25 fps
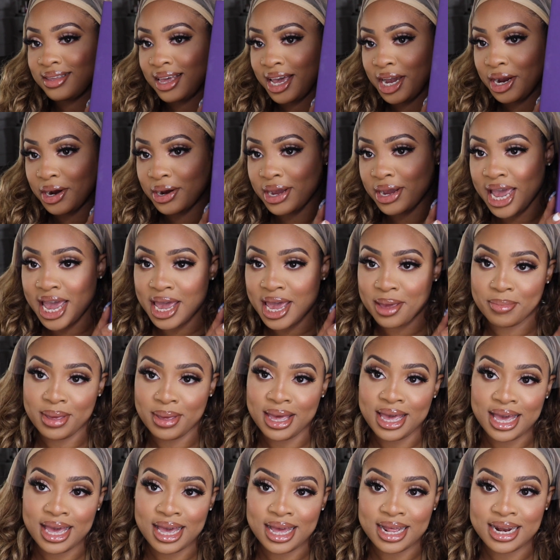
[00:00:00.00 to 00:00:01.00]
the hair came
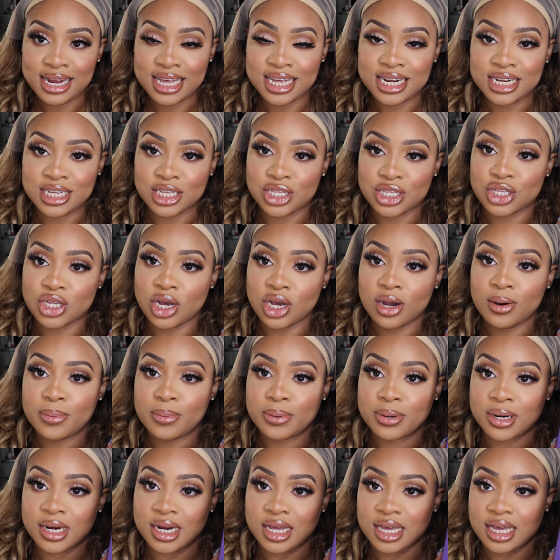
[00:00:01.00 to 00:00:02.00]
in. It is so
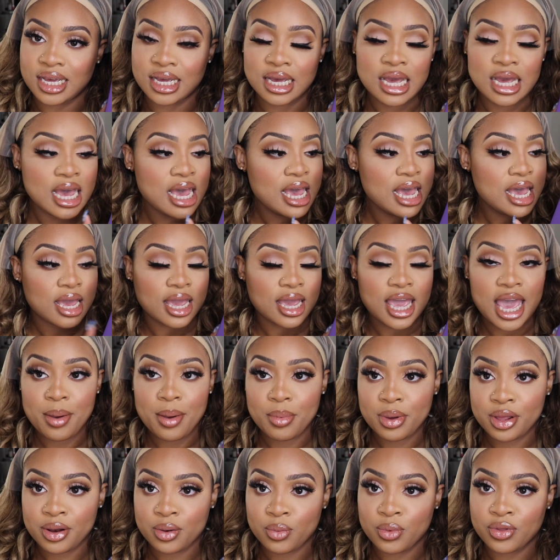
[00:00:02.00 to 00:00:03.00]
pretty.
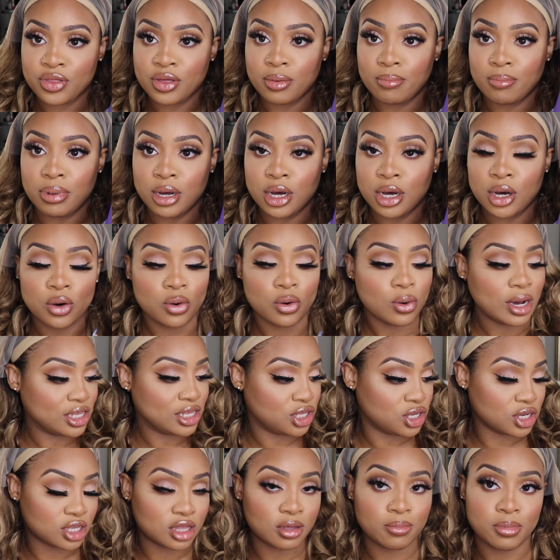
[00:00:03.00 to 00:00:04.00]
Came in with a bow. I
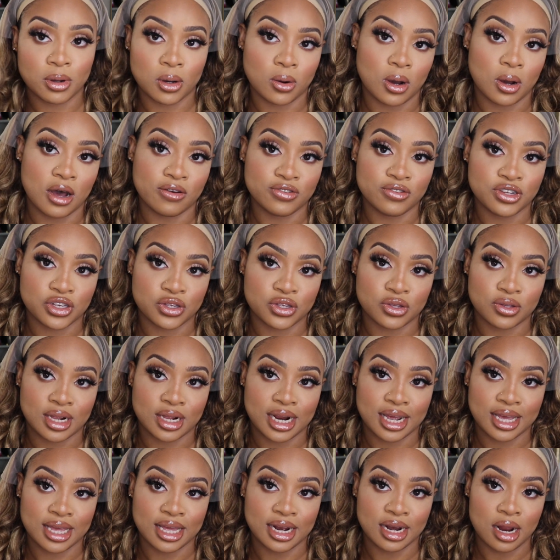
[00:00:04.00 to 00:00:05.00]
took the bow off just so that
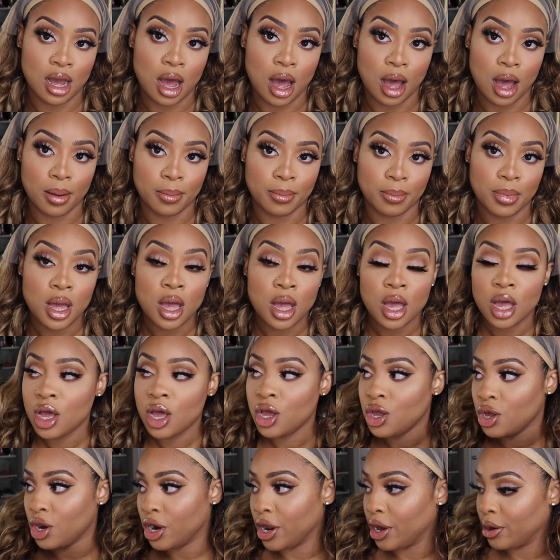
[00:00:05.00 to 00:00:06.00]
I can,
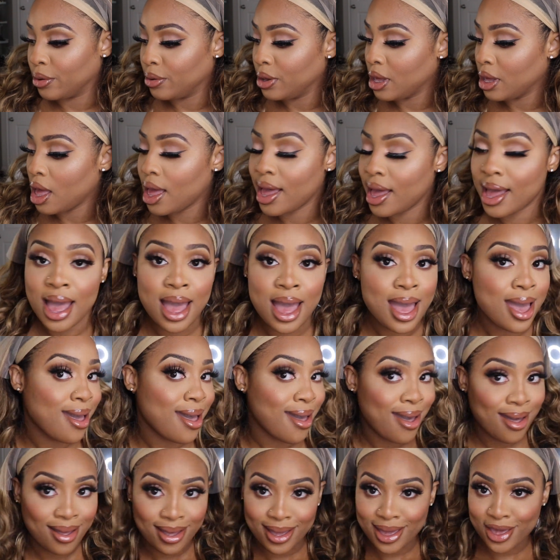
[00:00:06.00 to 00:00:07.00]
you know,
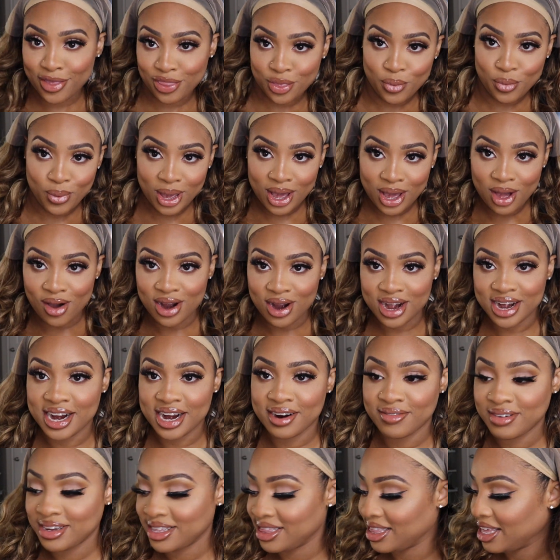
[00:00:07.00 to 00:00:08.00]
get the wig on and
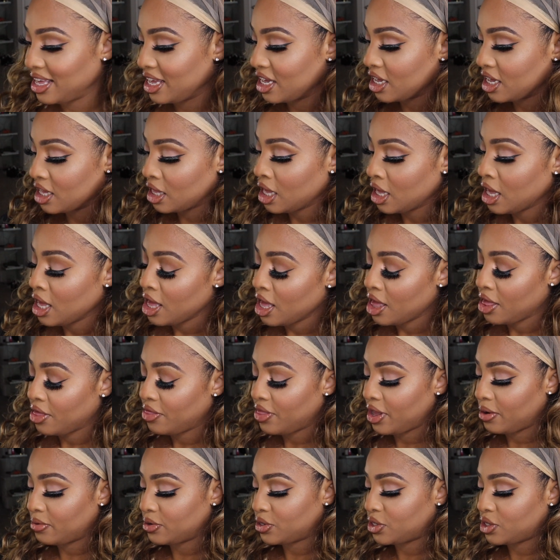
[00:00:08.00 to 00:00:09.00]
everything.
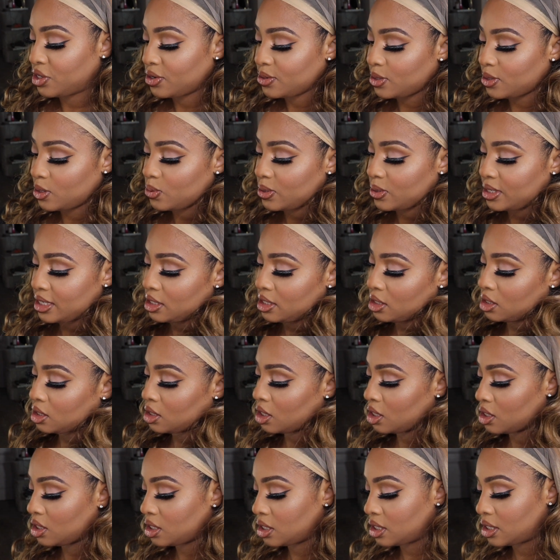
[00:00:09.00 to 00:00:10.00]
They were so sweet
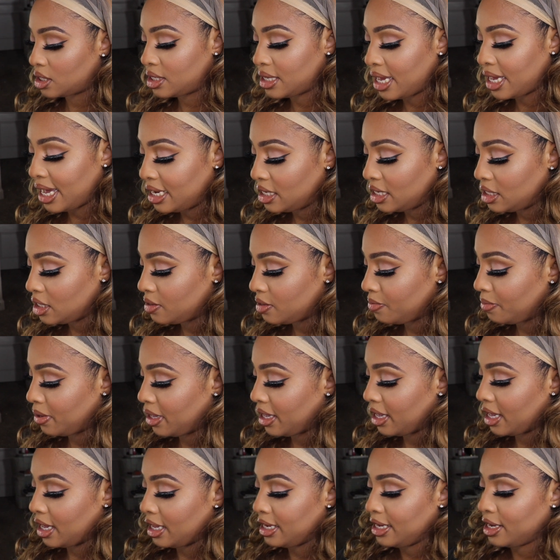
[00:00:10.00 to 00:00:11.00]
to send
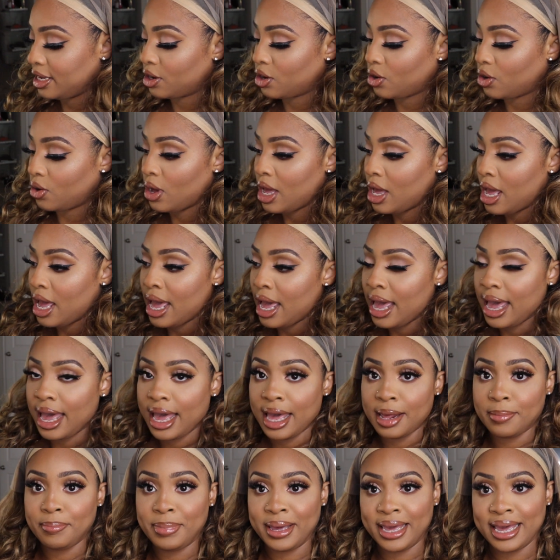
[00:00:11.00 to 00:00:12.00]
me a little
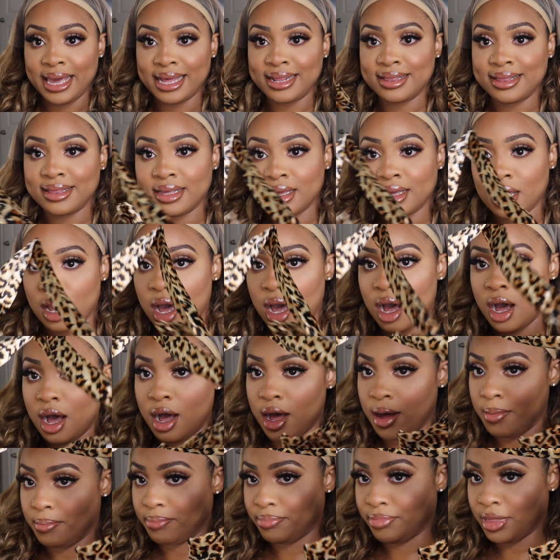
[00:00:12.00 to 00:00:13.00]
headband
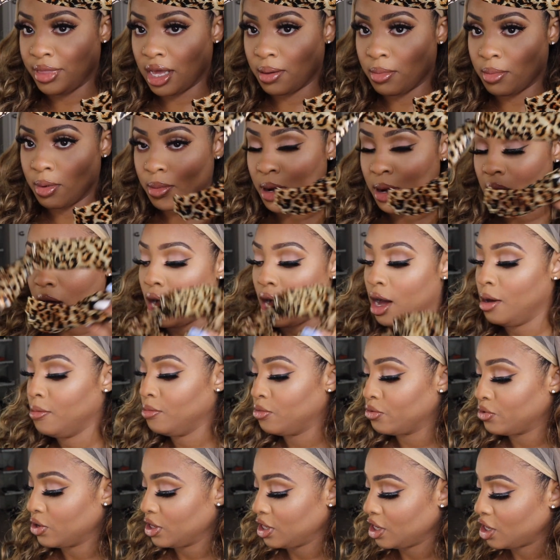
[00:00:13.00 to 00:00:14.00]

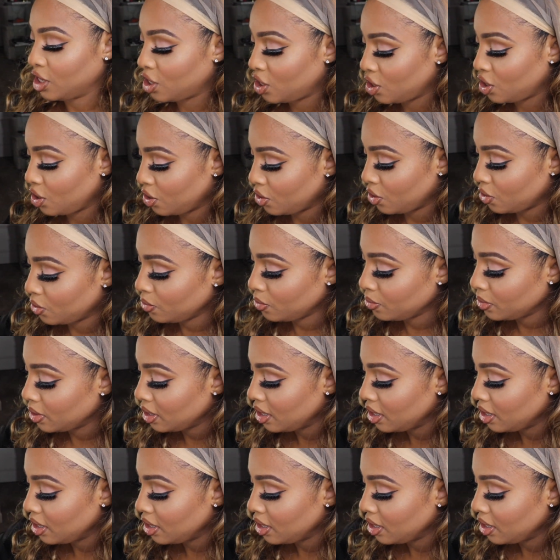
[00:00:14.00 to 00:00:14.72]
thingamabob, really cute.